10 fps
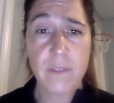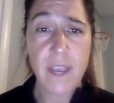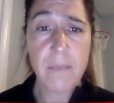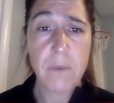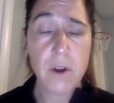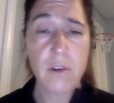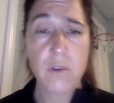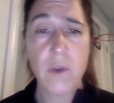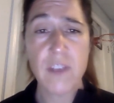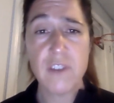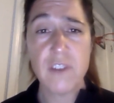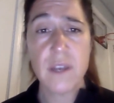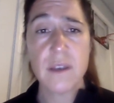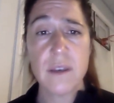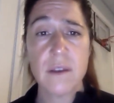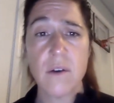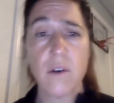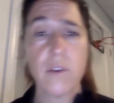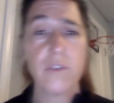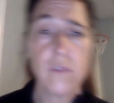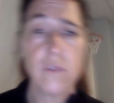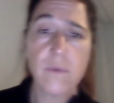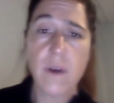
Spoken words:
second part of your question, also,